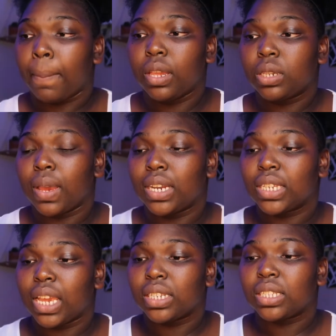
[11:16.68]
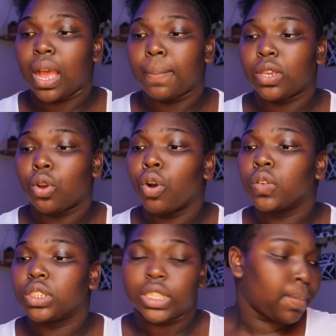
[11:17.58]
pH balance has not been
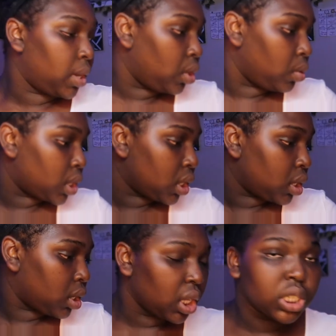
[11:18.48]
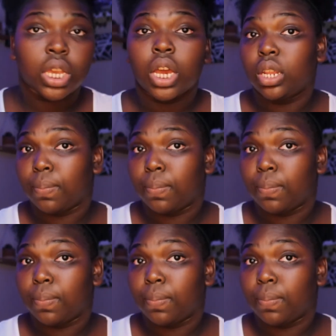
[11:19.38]
off since I've been using this Honey